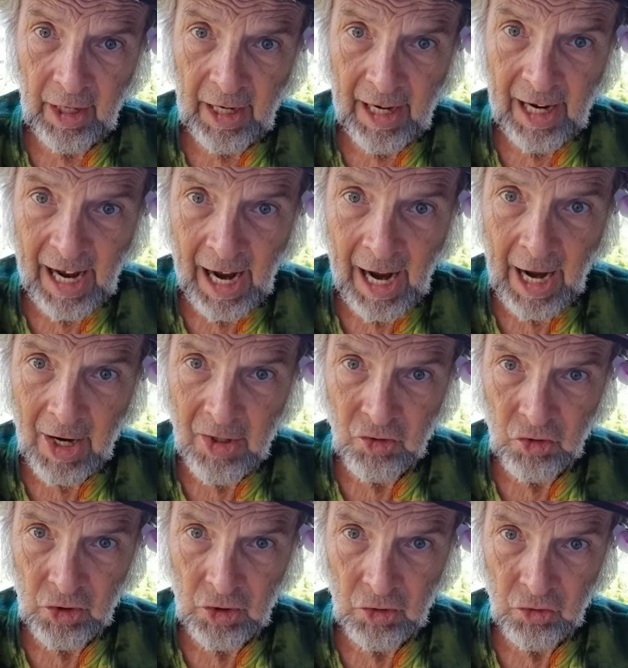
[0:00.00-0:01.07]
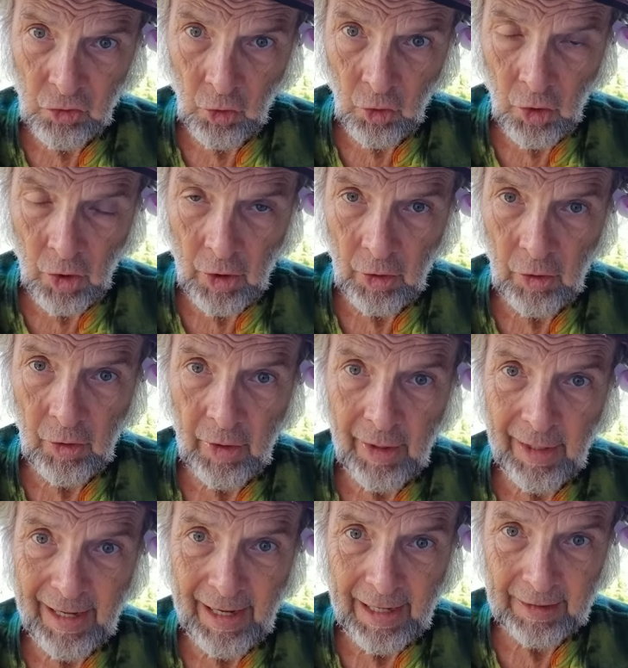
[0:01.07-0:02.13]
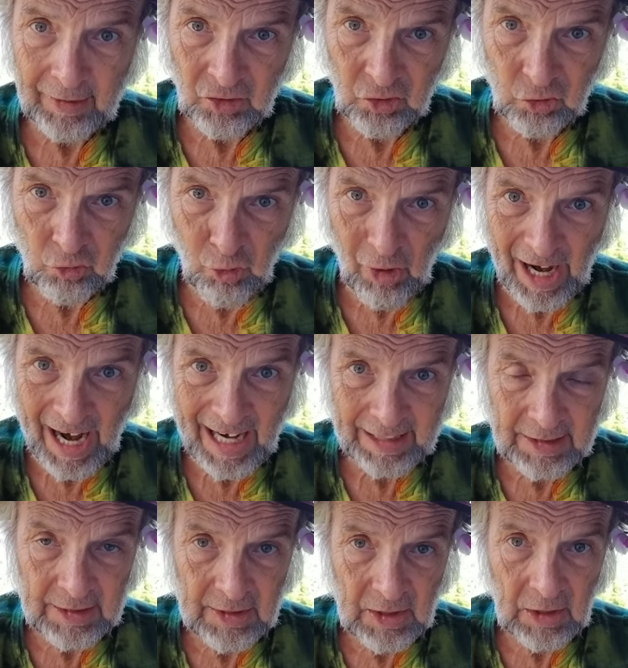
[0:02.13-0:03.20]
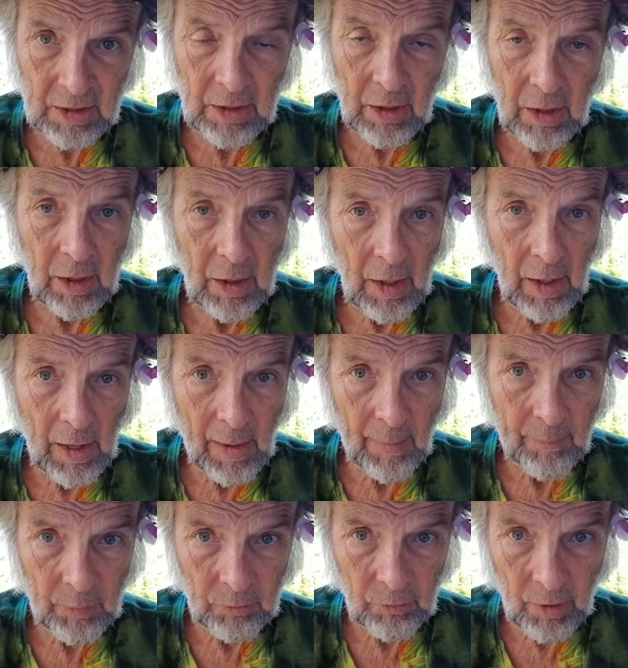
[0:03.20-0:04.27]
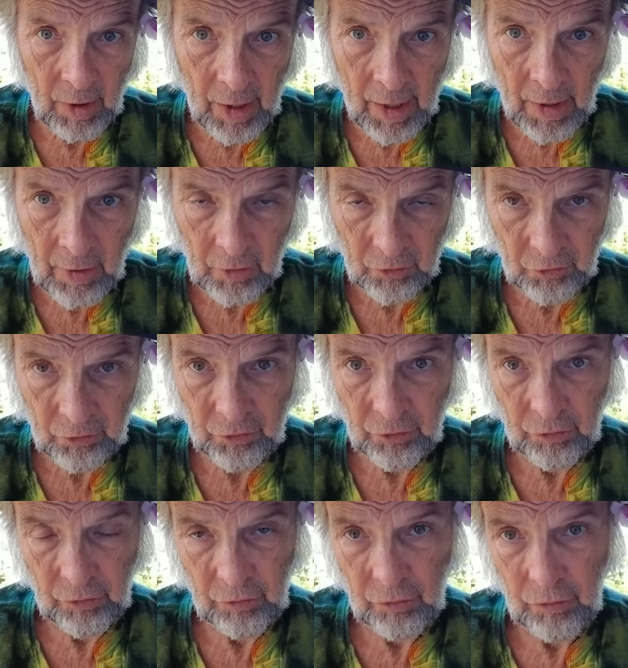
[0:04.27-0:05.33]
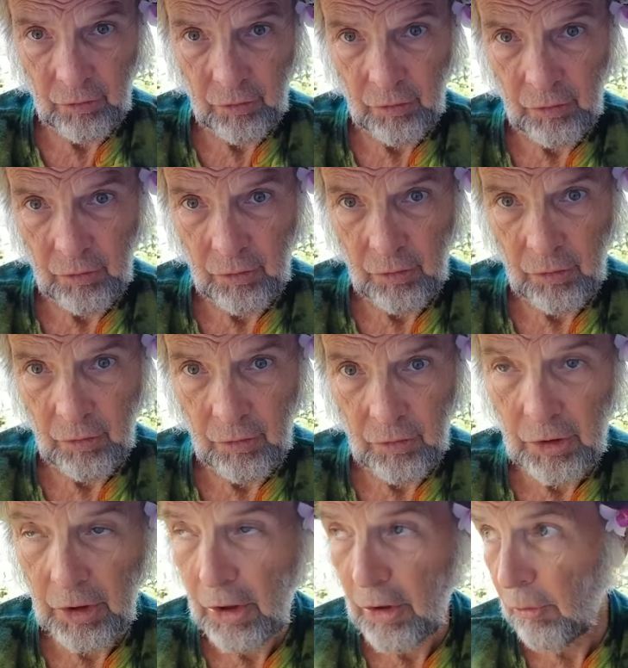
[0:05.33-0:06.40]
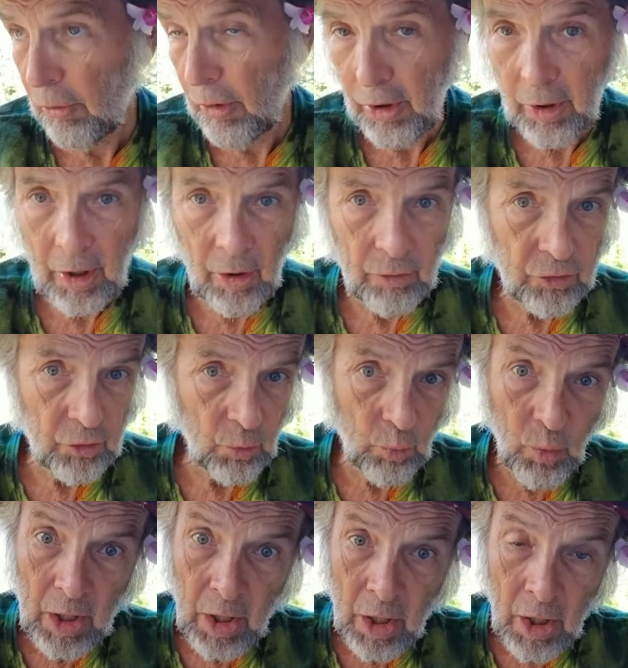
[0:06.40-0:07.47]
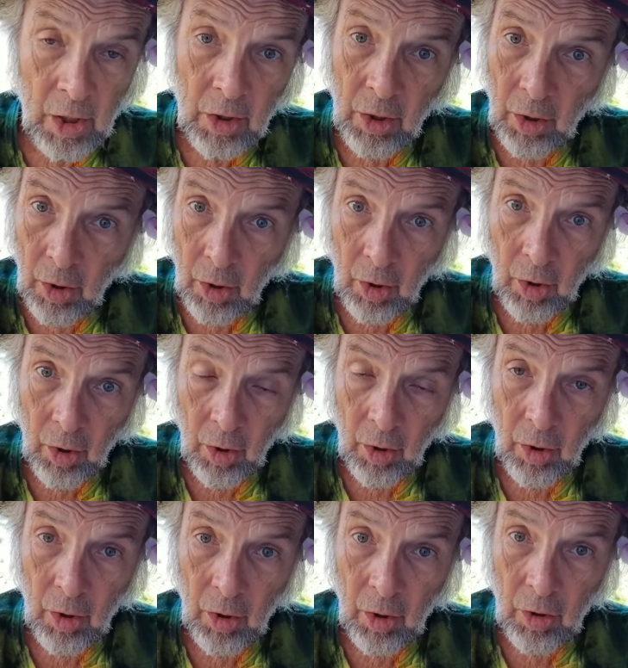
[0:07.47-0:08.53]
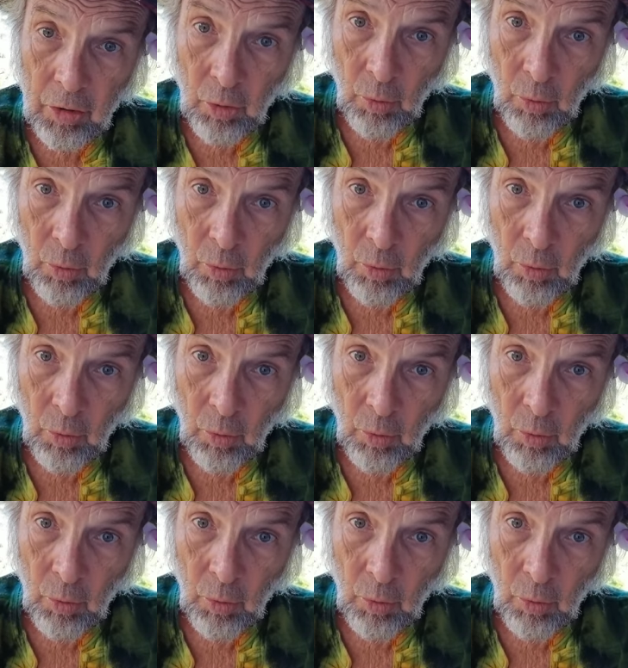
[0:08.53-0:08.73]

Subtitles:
hashish oil extracting apparatus. You got a warehouse of weed, you